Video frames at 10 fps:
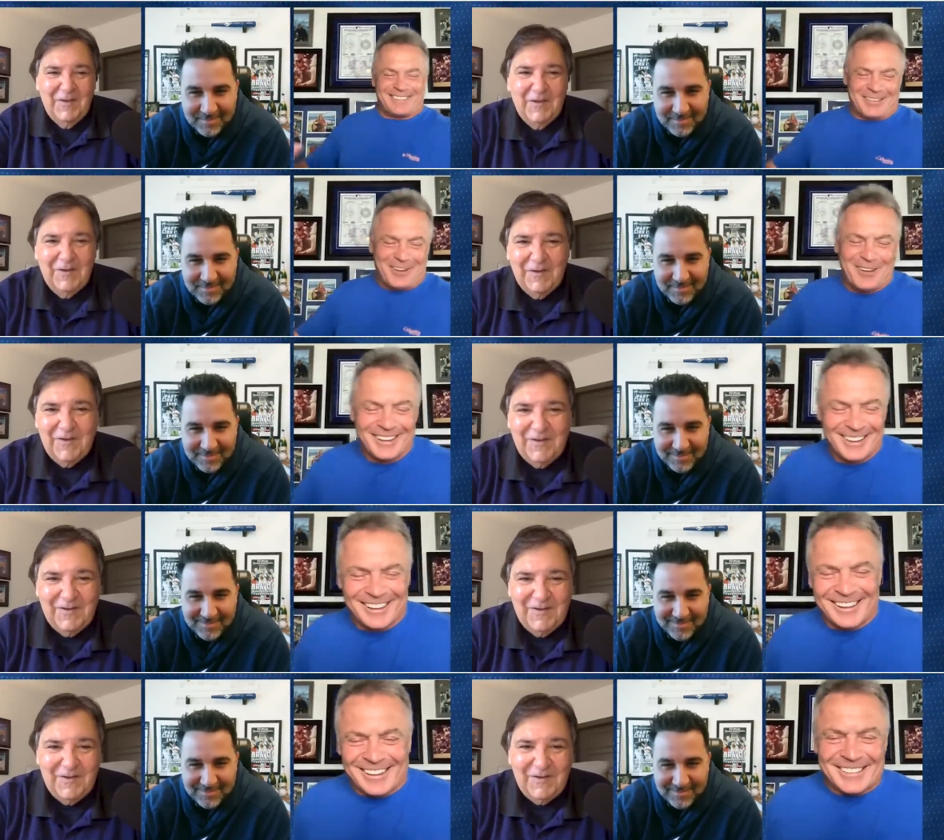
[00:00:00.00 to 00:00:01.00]
Speaker 1: so,
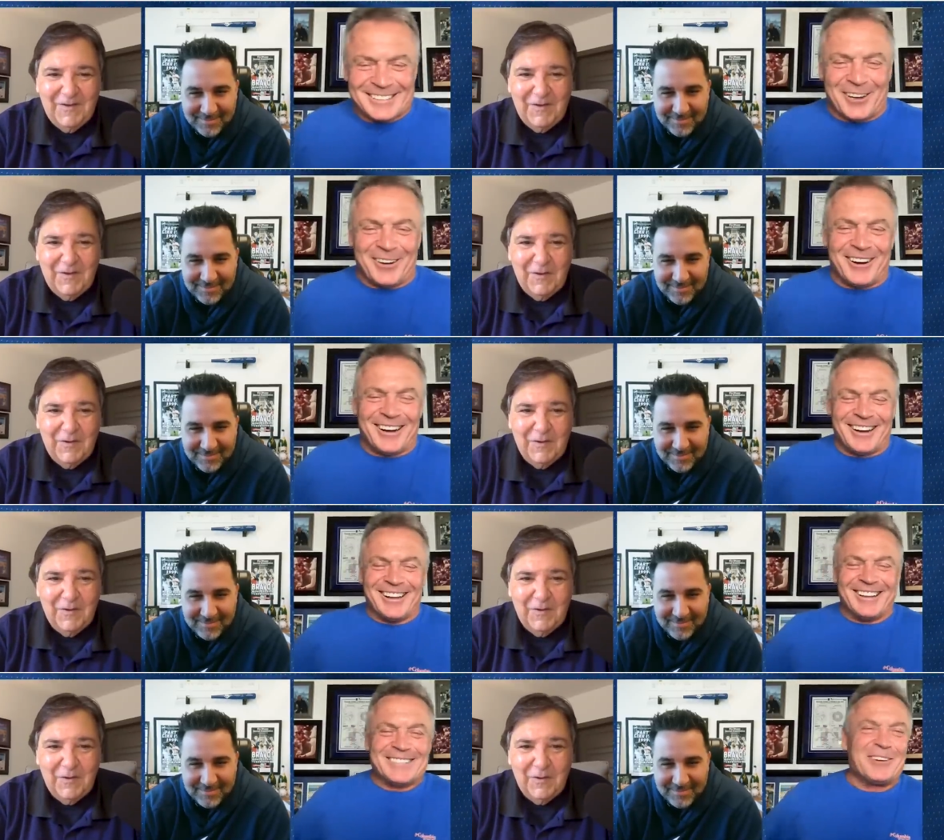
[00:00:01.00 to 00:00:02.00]
so,
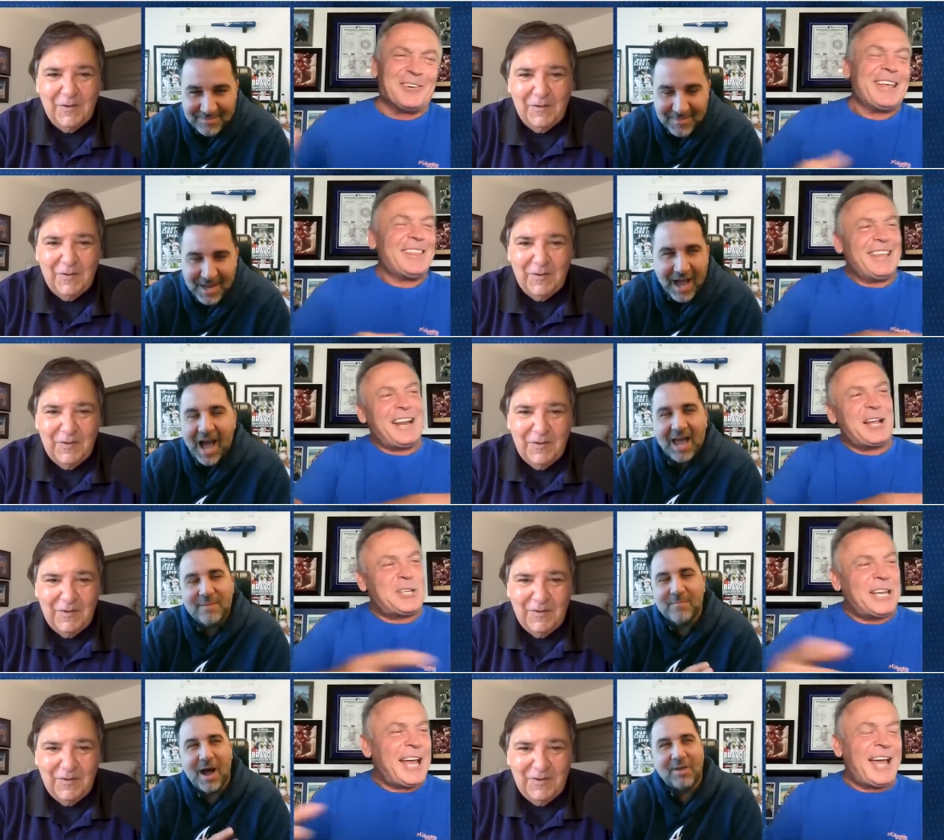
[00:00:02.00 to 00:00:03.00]
uh, so then I, I
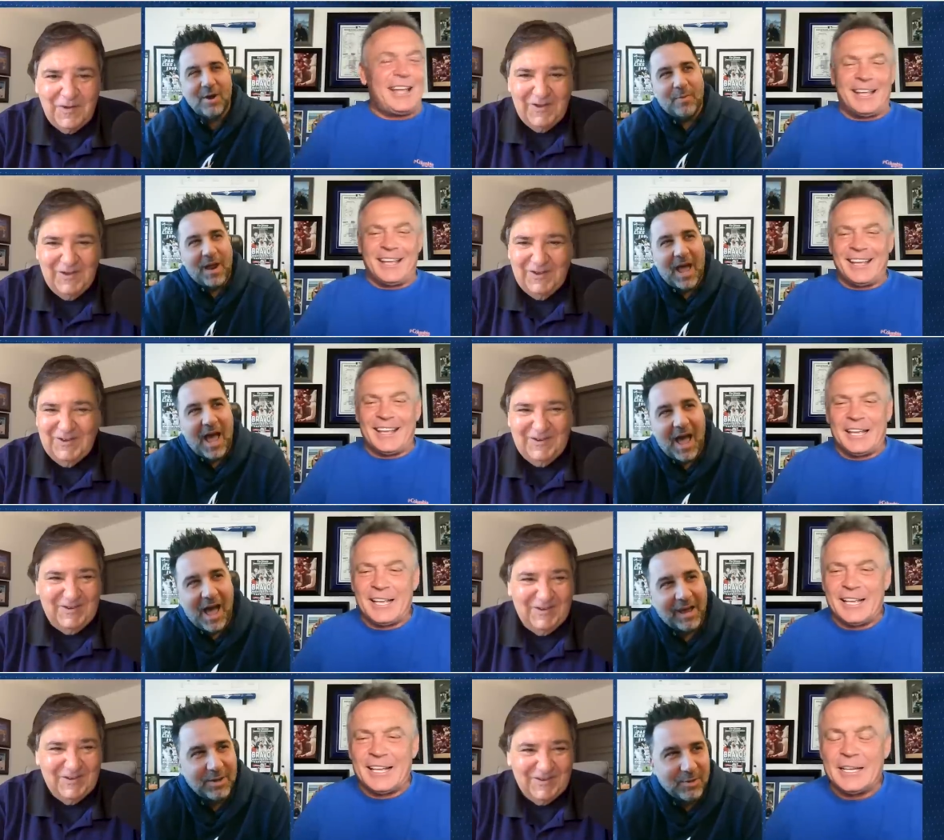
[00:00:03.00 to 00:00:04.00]
didn't
Speaker 2: mind though, but I,
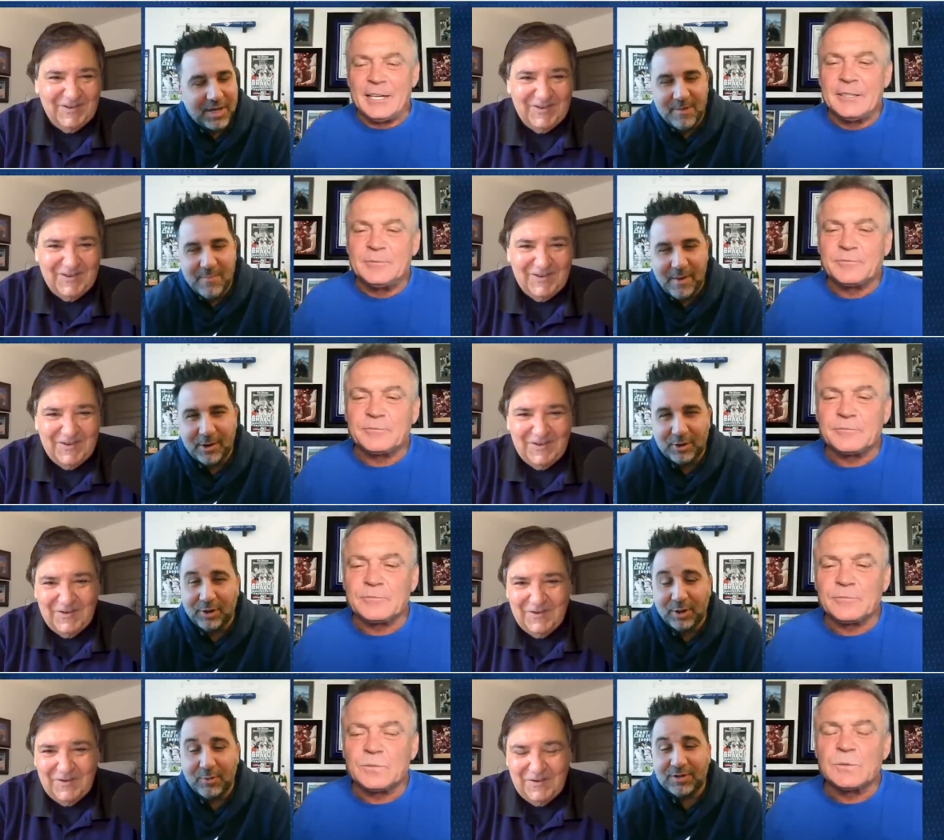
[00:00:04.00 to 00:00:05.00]
I knew to keep my mouth.
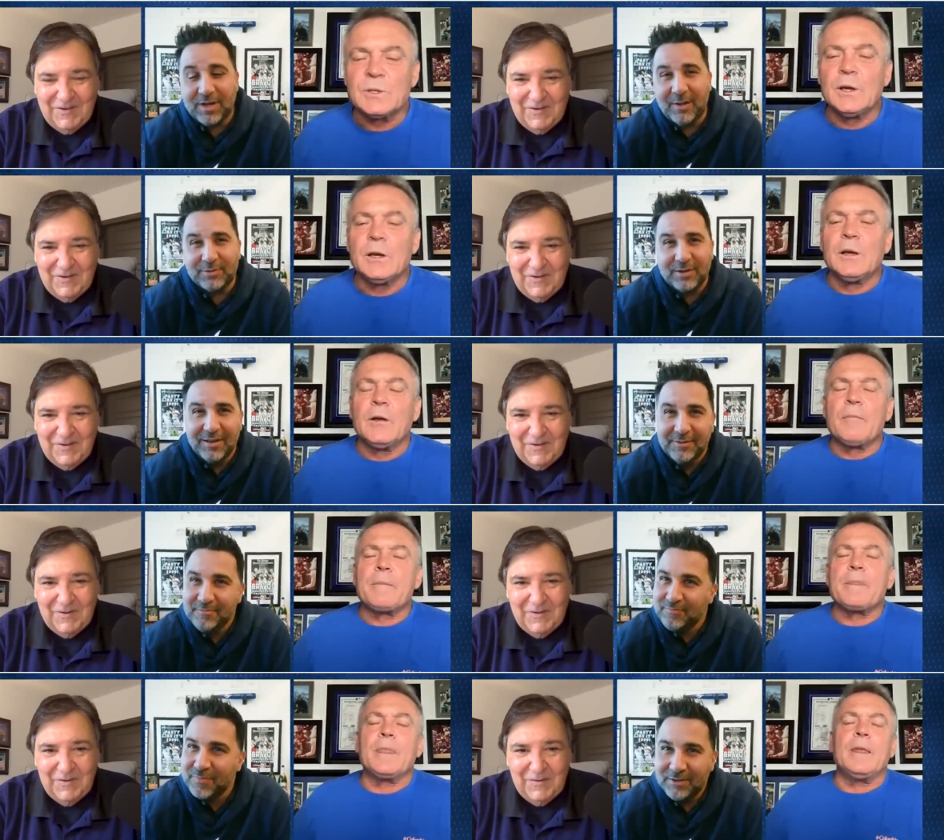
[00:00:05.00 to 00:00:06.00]
Look, there were times
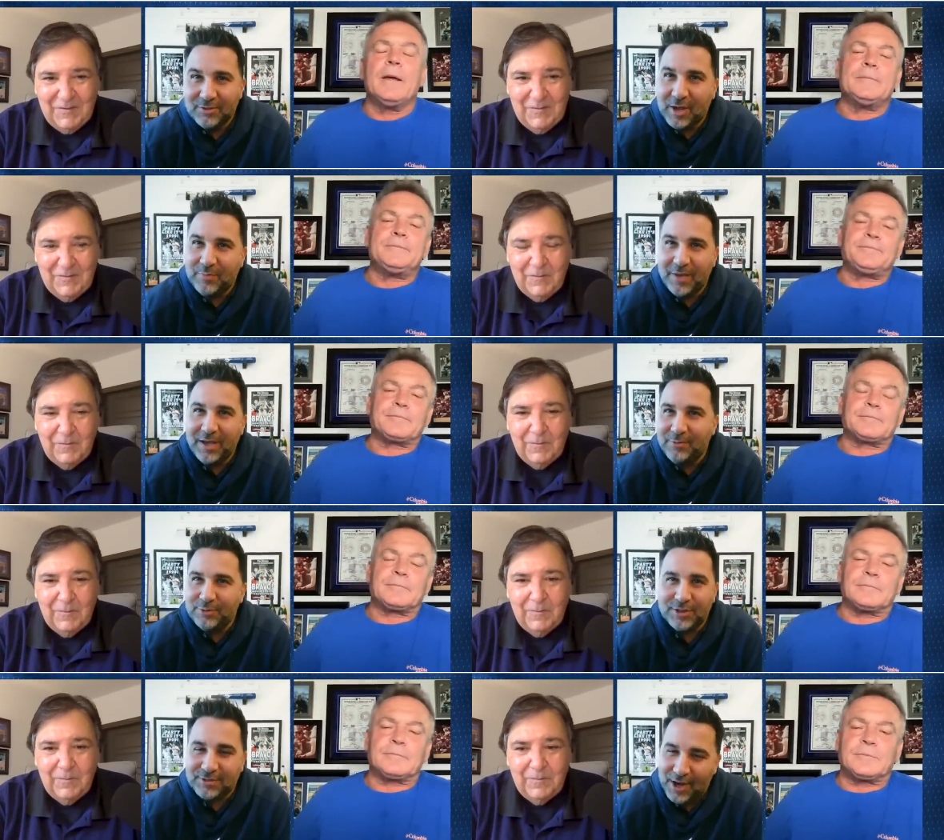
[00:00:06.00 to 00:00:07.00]
JP
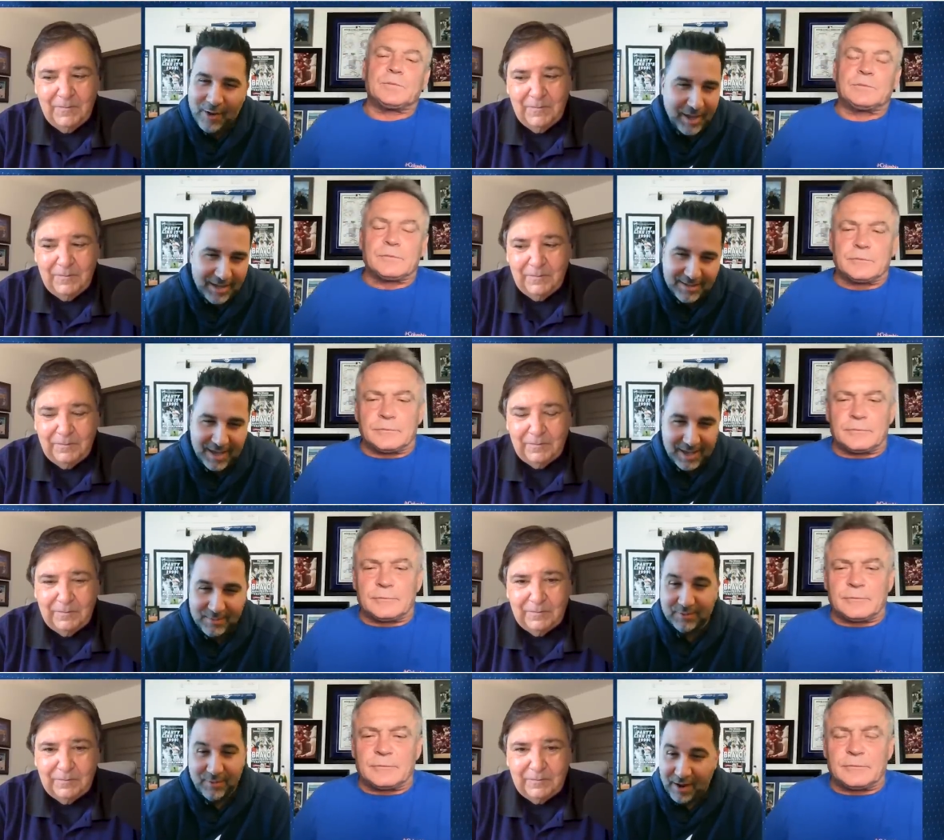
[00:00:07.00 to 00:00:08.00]
would just, you know, like you said, he
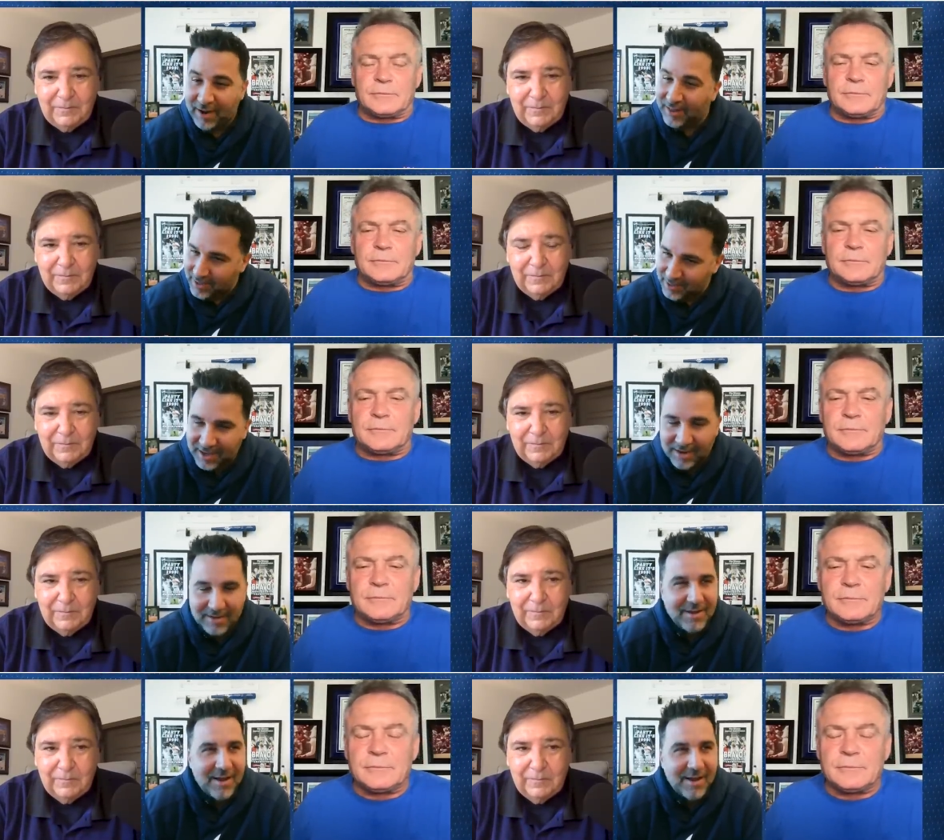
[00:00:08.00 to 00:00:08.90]
was a very, like you said,